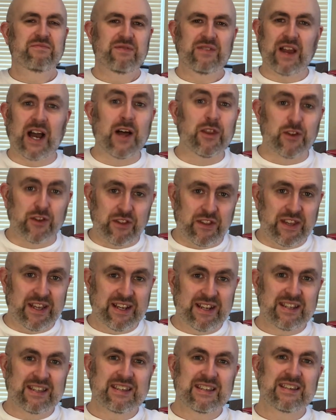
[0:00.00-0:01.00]
other
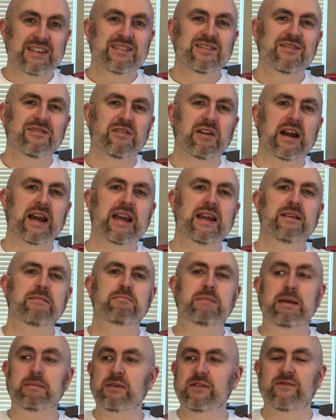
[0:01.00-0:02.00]
things, right?
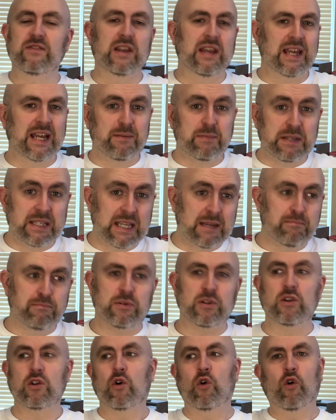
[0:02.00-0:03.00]
Maybe filling up a
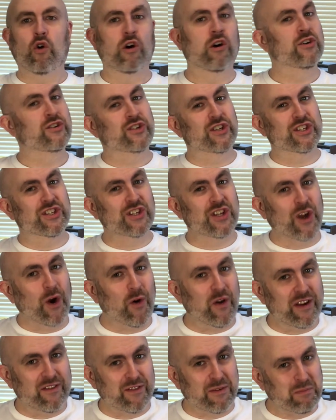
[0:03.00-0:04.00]
temple or just
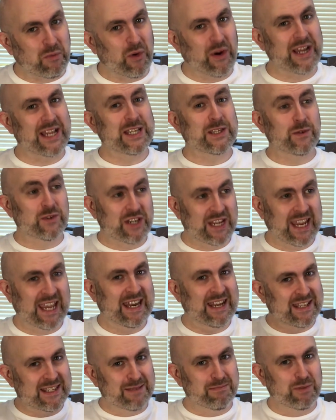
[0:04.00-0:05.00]
going for points, which again
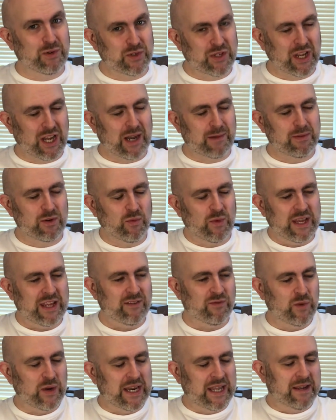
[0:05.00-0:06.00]
is the most common way
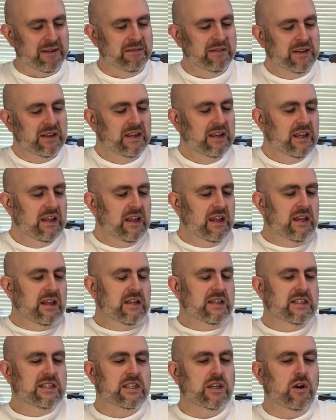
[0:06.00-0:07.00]
of winning.
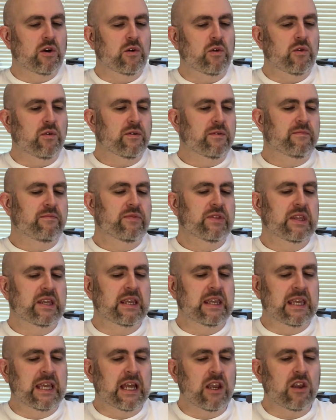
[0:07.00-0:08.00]
So
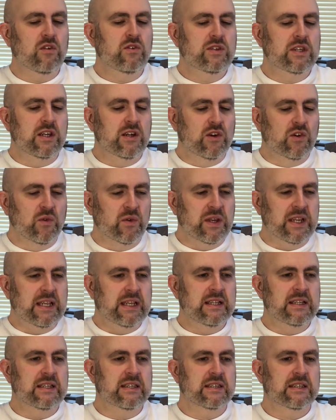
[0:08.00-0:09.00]
yellows and
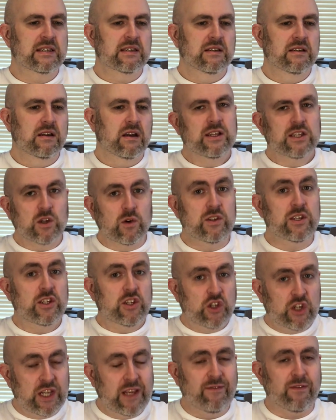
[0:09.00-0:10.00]
greens, so it's
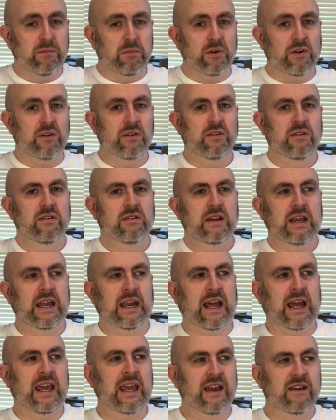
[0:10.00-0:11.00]
achievable, and
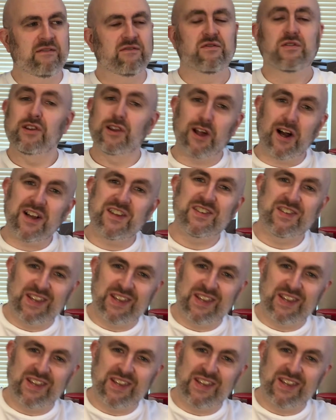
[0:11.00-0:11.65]
I have lost